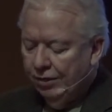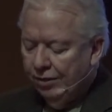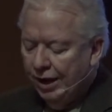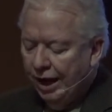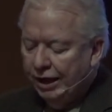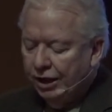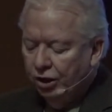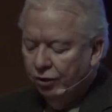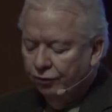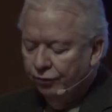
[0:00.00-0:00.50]

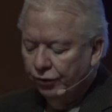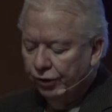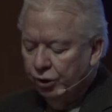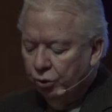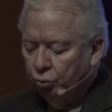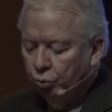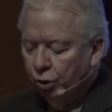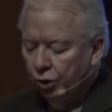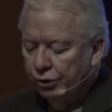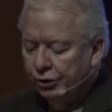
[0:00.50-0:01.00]
thank you for
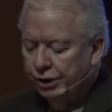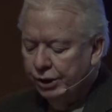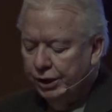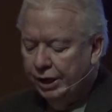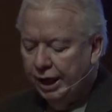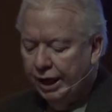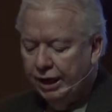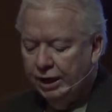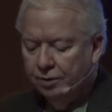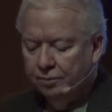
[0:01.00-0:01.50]
your word
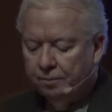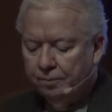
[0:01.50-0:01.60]
today.